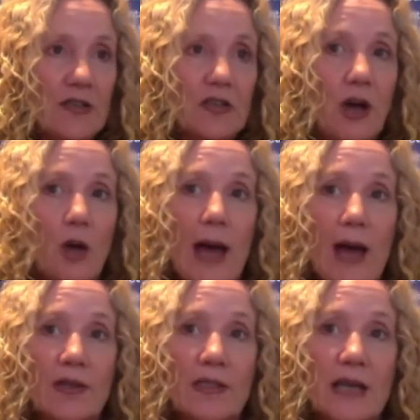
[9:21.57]
is to go
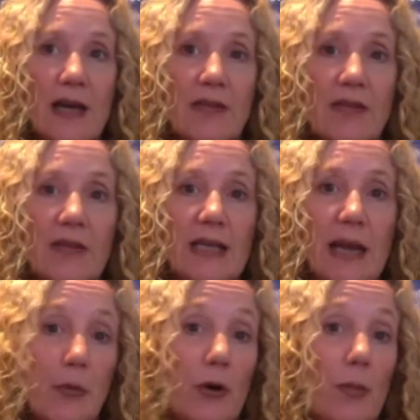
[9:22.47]
out and
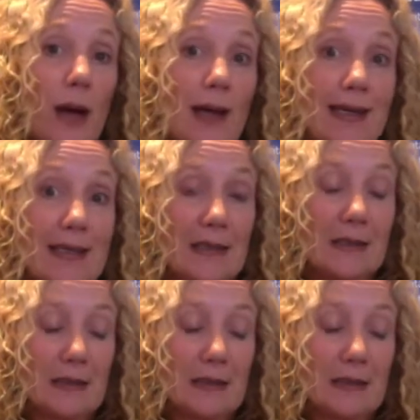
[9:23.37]
get more buy-in